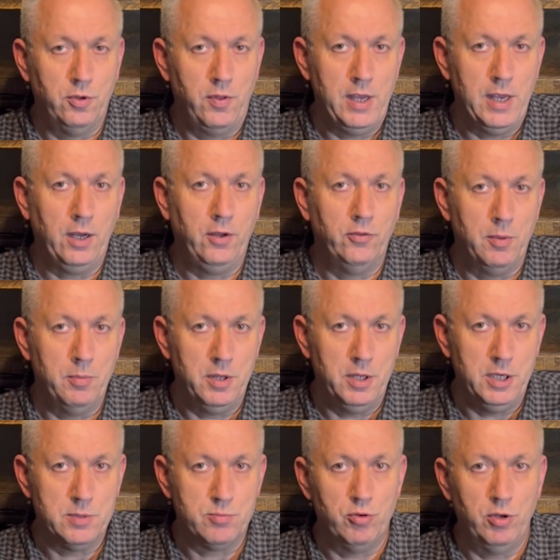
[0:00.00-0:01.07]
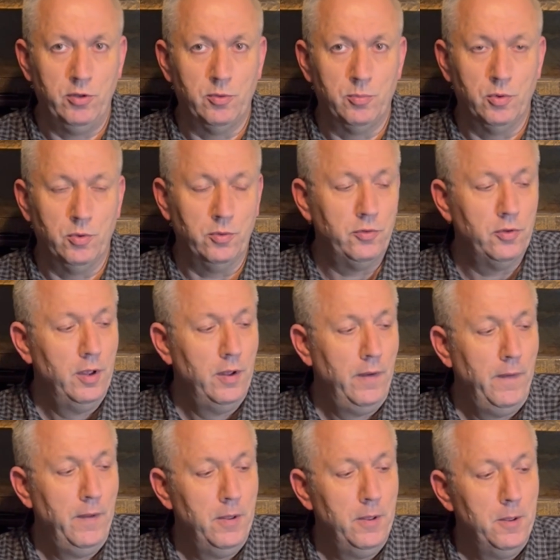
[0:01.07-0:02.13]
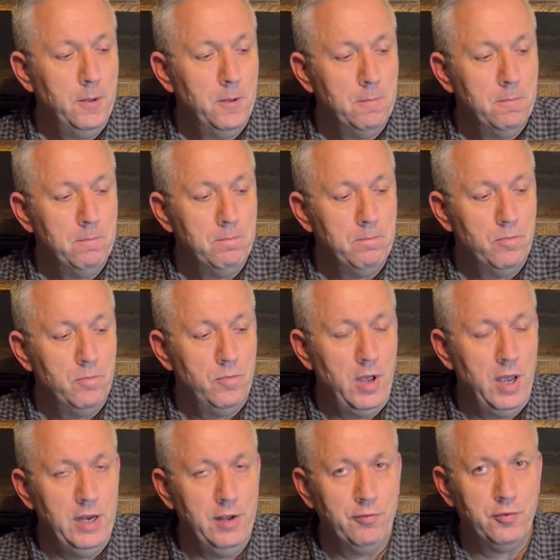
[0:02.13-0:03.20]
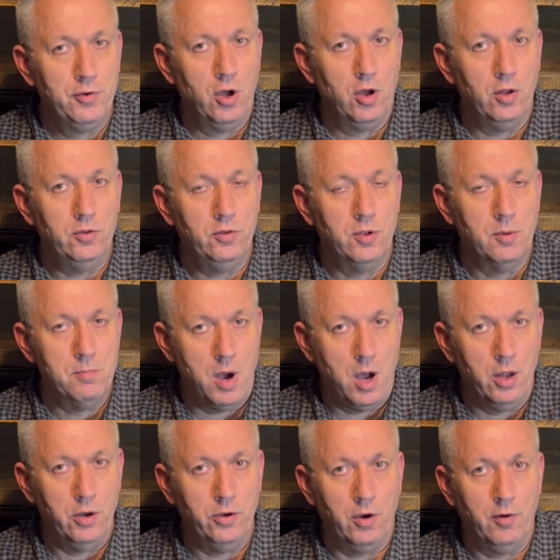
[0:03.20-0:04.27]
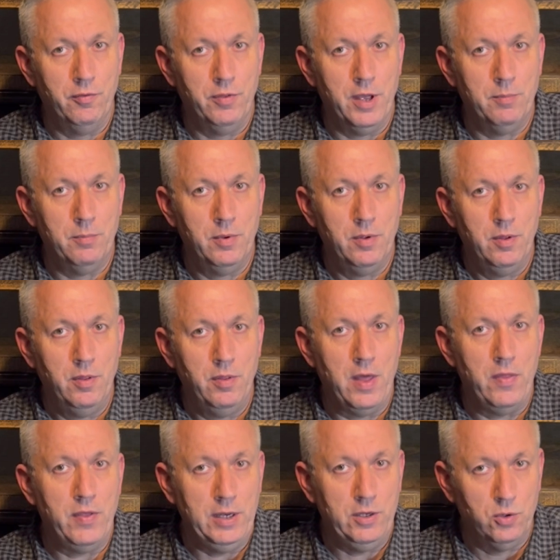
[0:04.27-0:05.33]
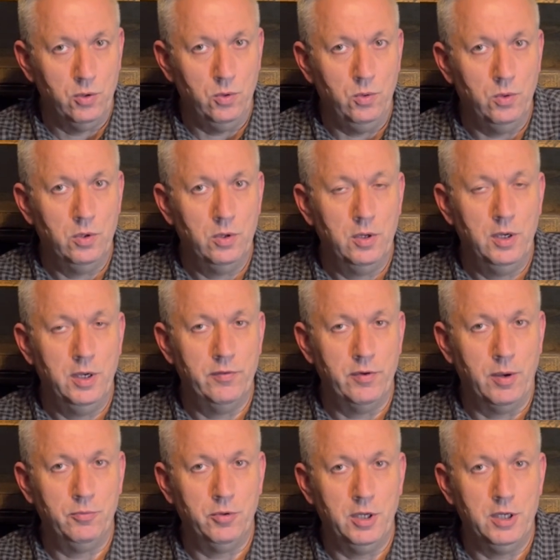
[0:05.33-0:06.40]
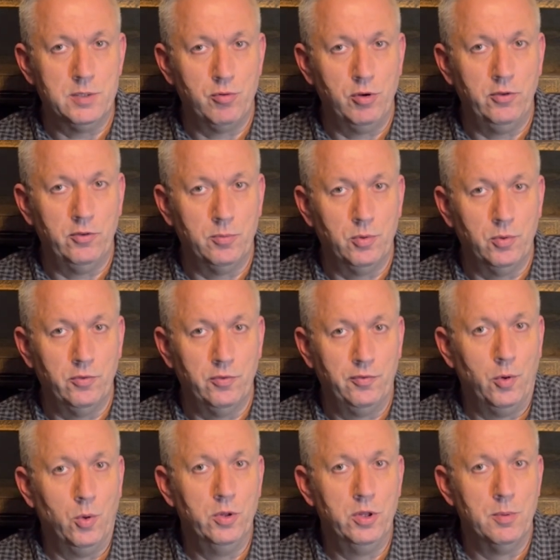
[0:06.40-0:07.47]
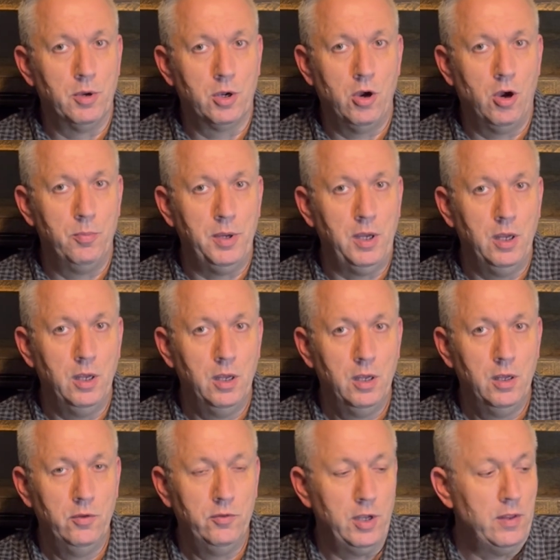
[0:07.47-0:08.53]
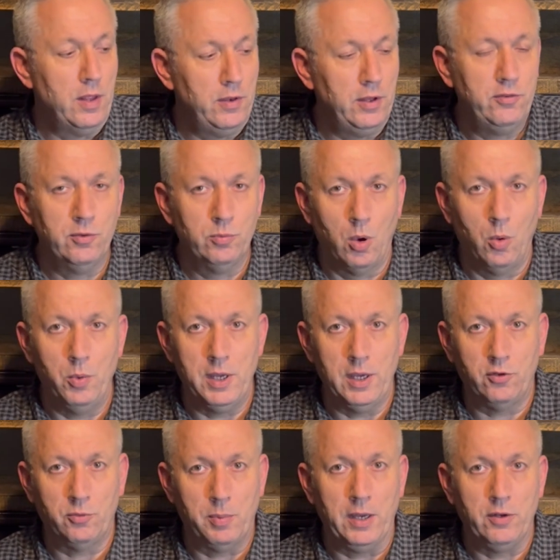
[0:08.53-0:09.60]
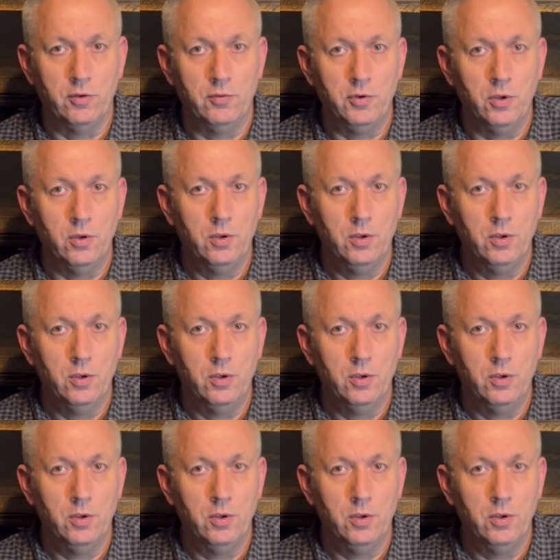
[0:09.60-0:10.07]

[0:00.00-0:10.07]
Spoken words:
Do they exhibit these principles? And if not, demand of them that they do live up to these principles. Forward them a copy. Say that this is what we expect of you.